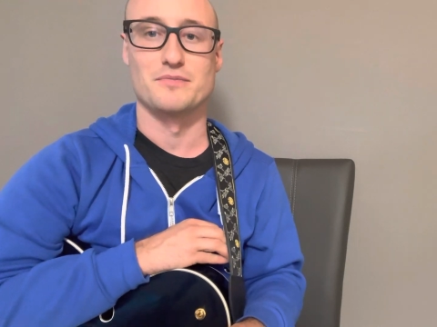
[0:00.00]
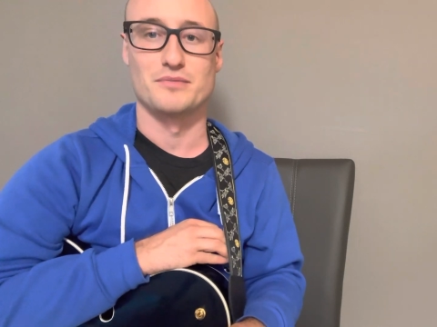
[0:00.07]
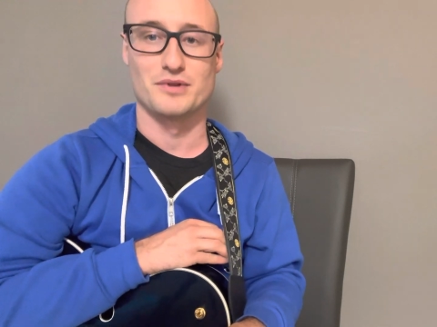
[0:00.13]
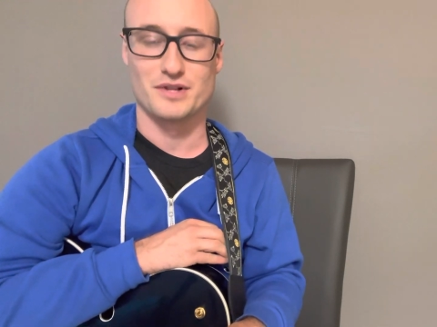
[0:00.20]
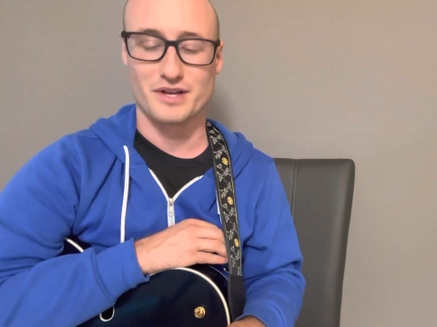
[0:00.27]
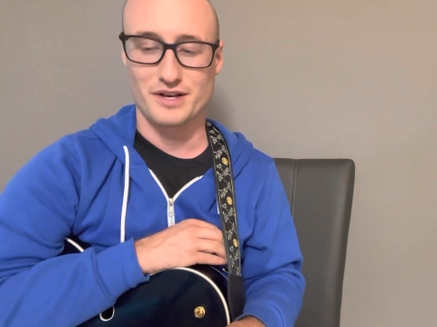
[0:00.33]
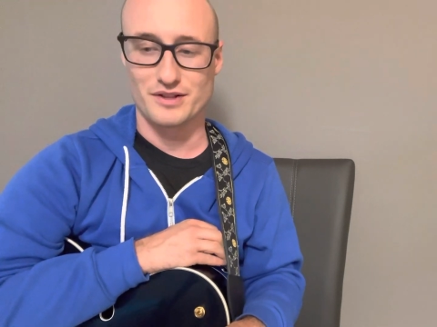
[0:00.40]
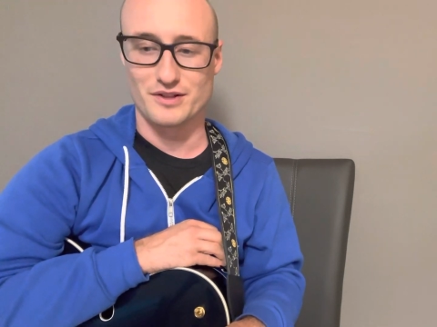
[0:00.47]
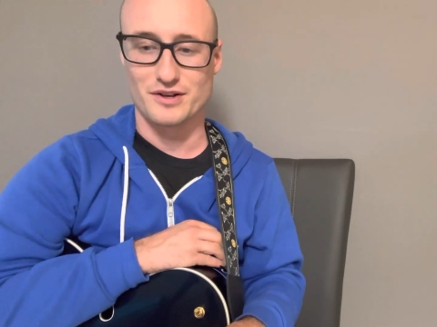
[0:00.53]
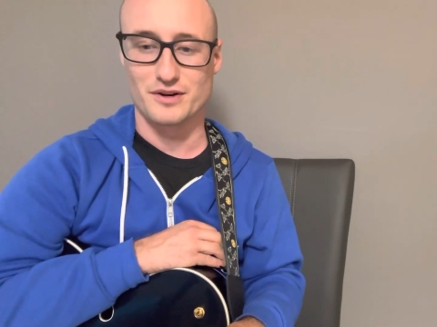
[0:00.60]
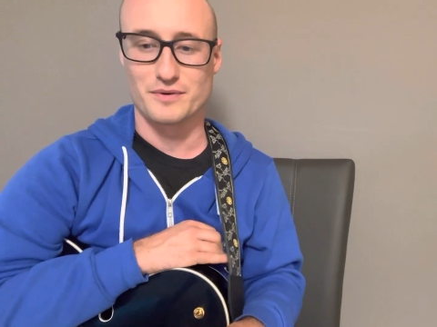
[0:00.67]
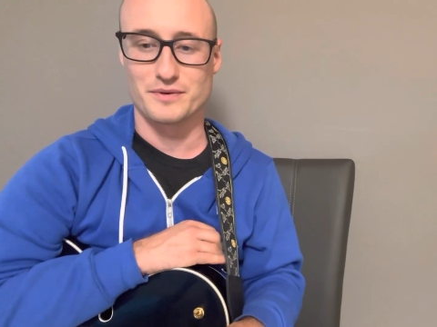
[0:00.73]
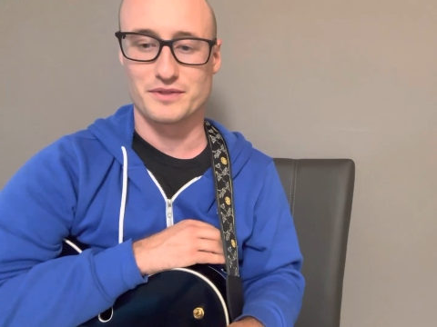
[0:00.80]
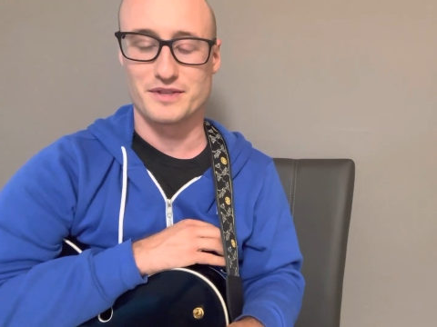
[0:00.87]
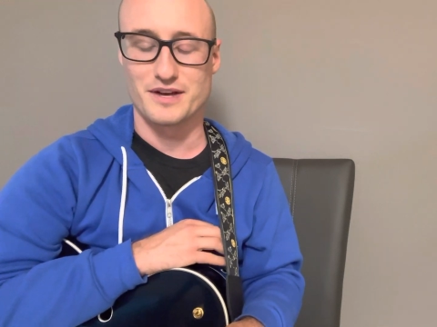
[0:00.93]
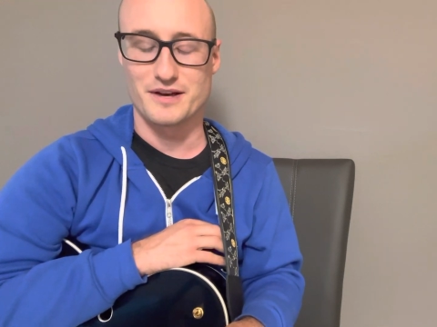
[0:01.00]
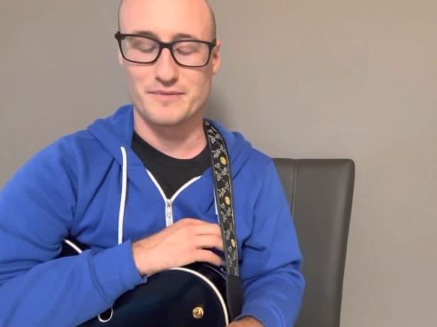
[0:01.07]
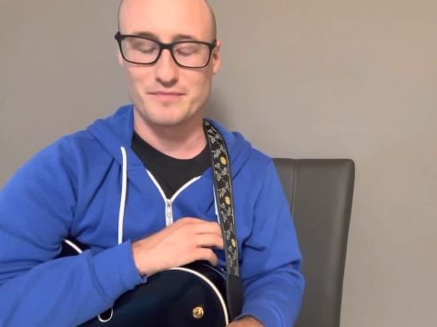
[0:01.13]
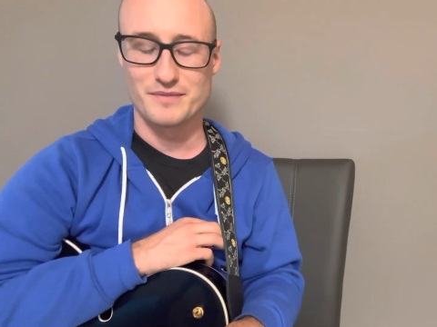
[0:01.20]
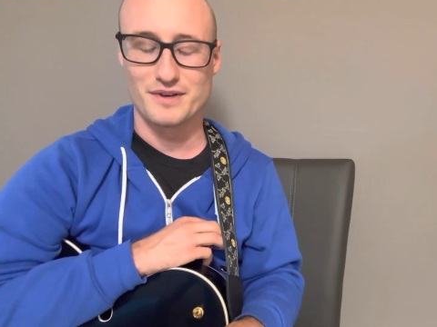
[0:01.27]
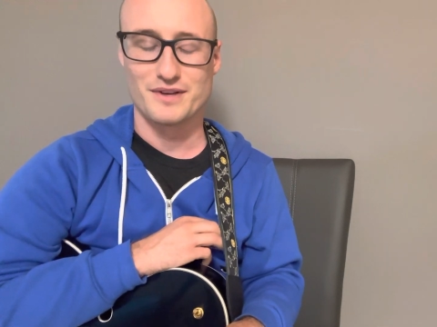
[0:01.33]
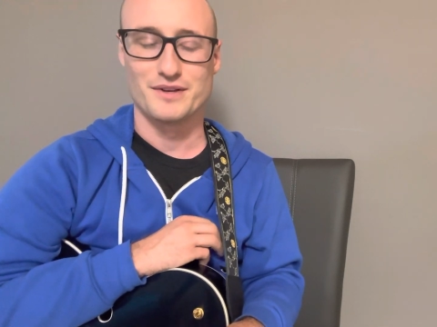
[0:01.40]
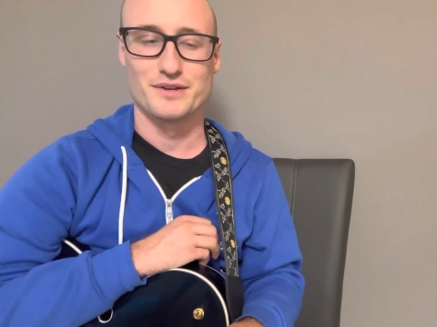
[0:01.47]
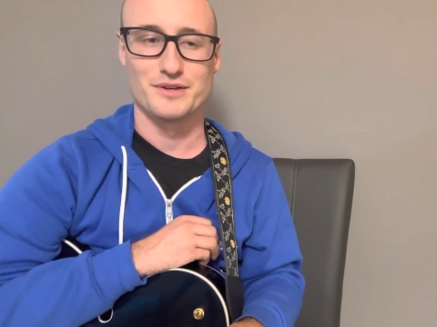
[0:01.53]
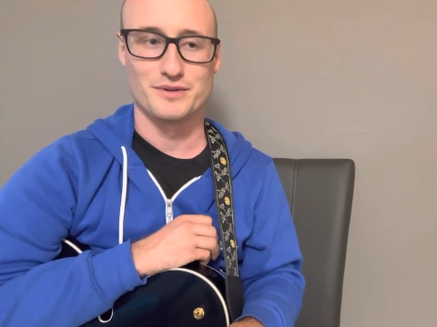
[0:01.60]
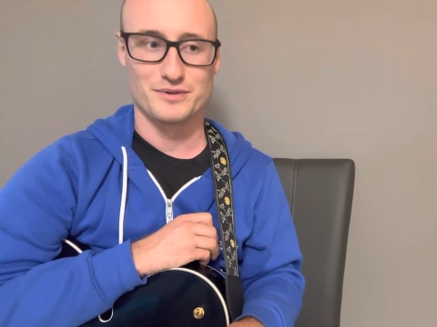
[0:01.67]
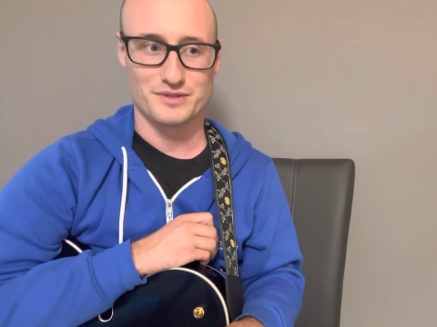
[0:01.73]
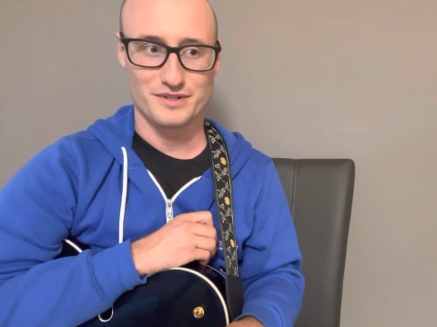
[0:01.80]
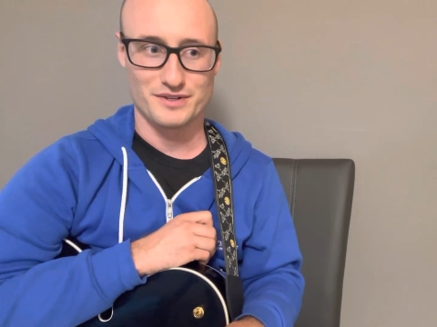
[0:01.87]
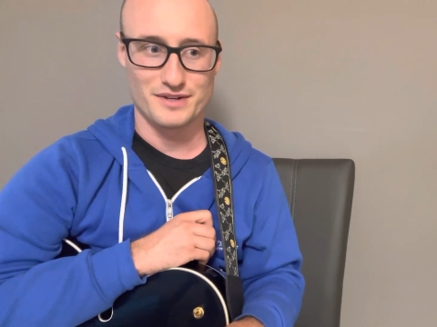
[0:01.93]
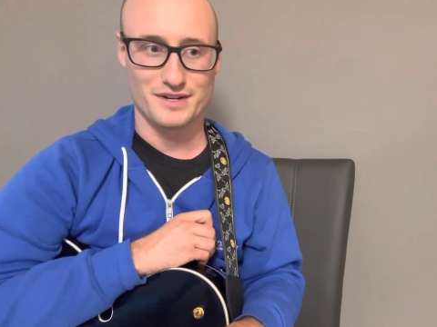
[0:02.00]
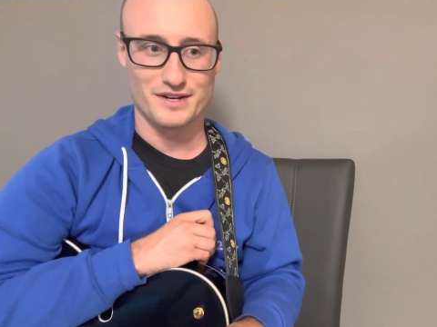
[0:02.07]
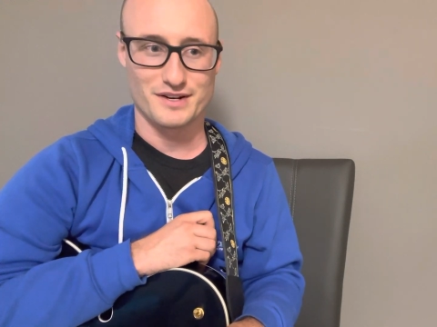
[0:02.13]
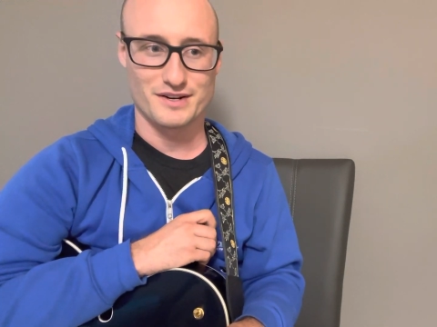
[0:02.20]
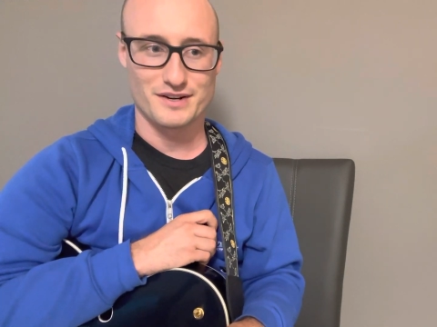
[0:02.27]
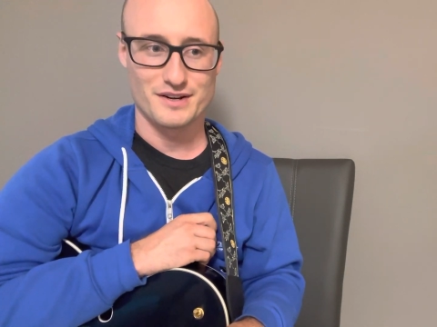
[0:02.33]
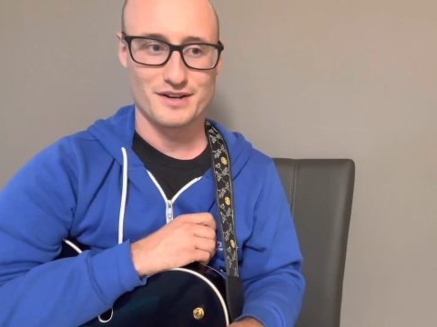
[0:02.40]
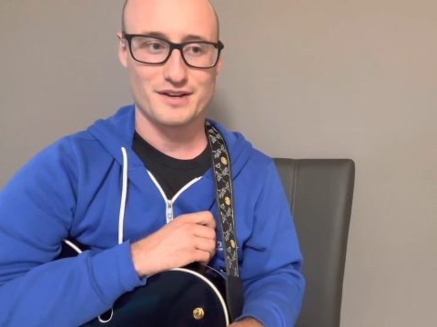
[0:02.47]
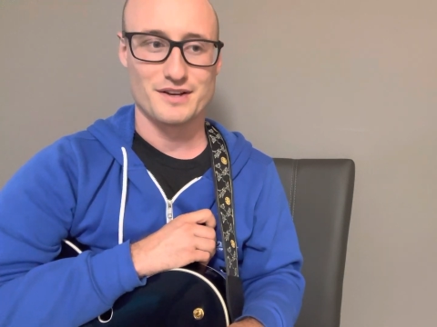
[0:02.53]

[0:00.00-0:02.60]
play along with them, use your ear.